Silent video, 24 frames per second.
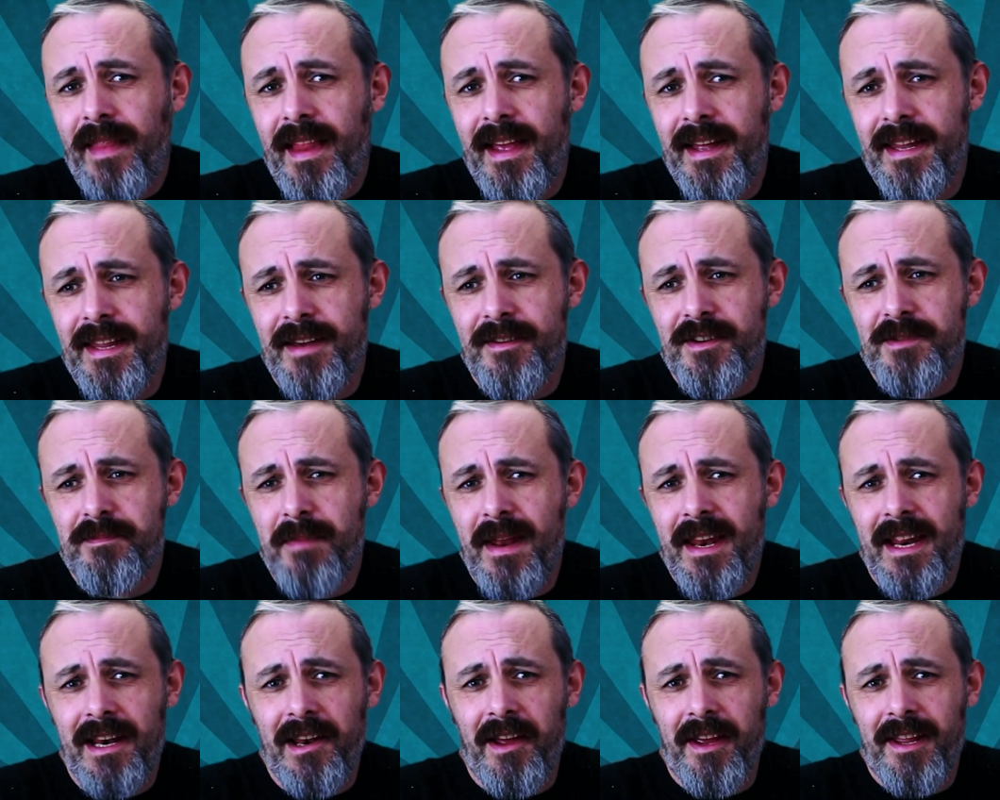There is
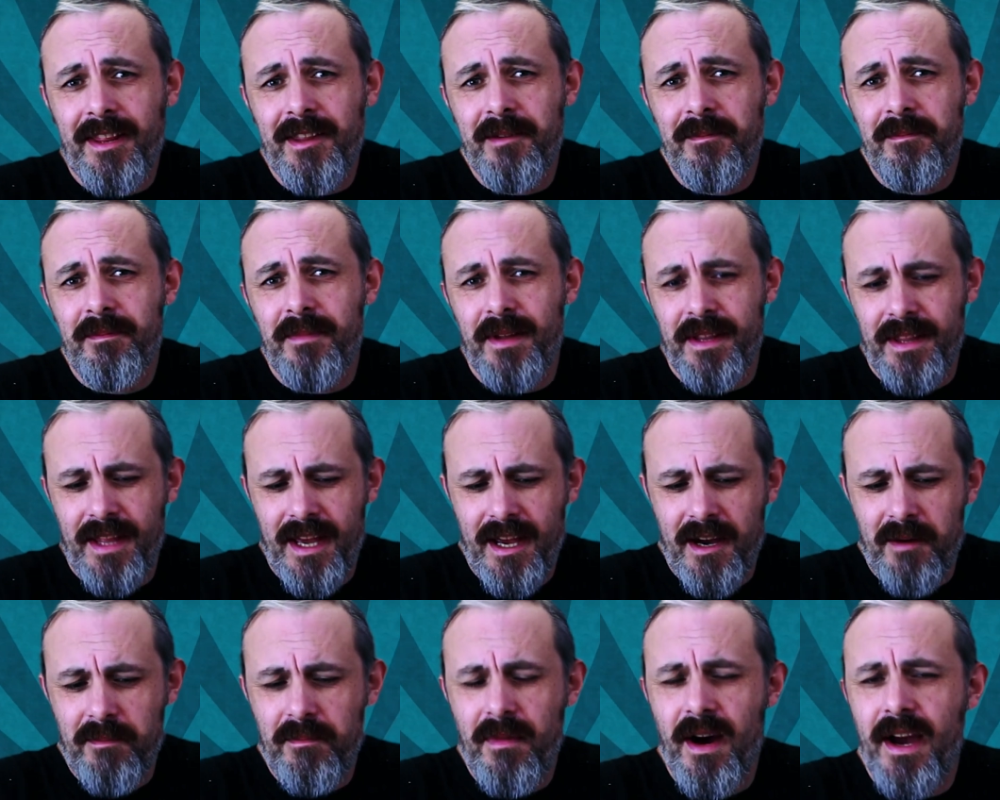many like them, but
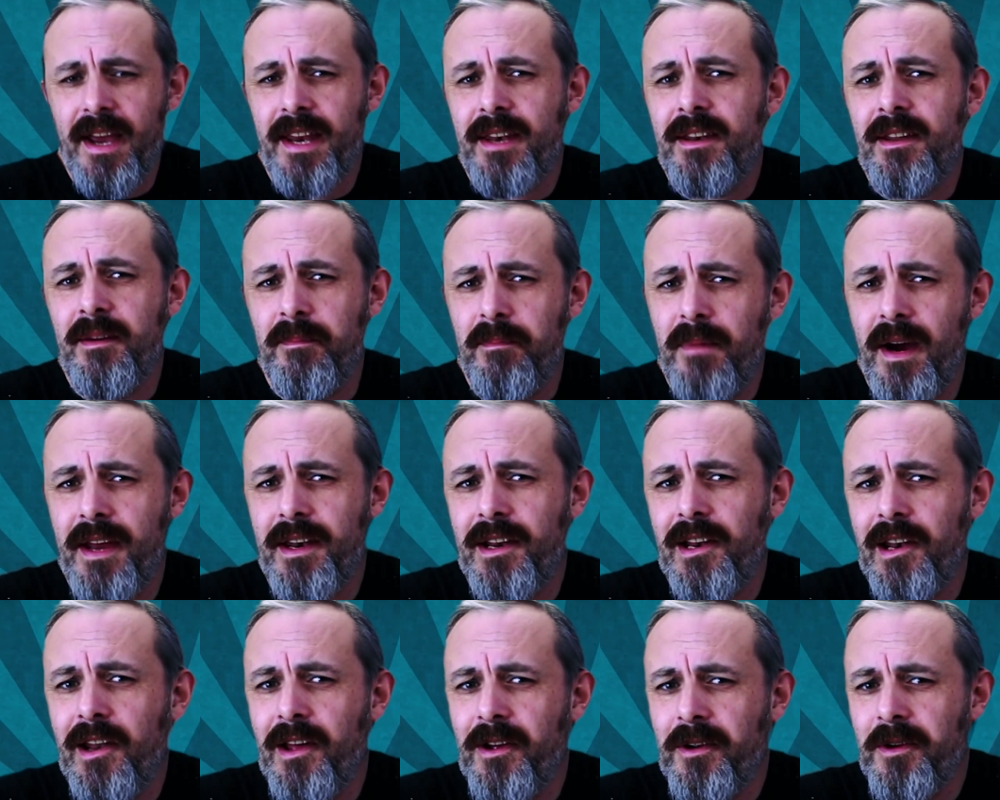they are mine and
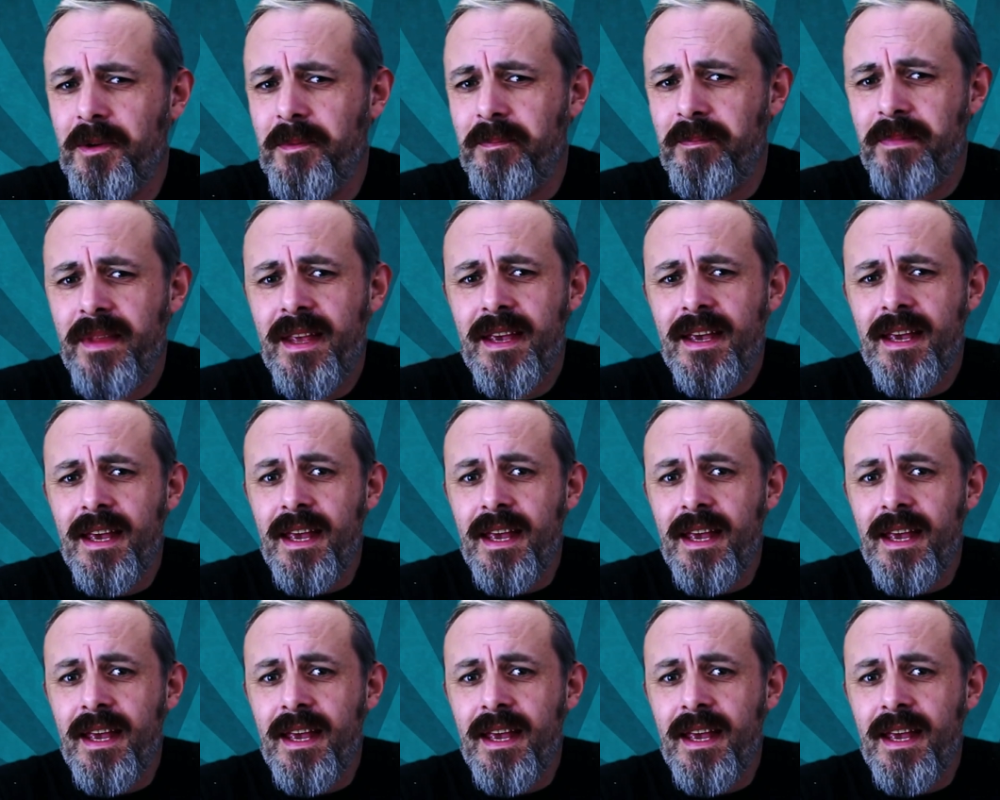mine alone.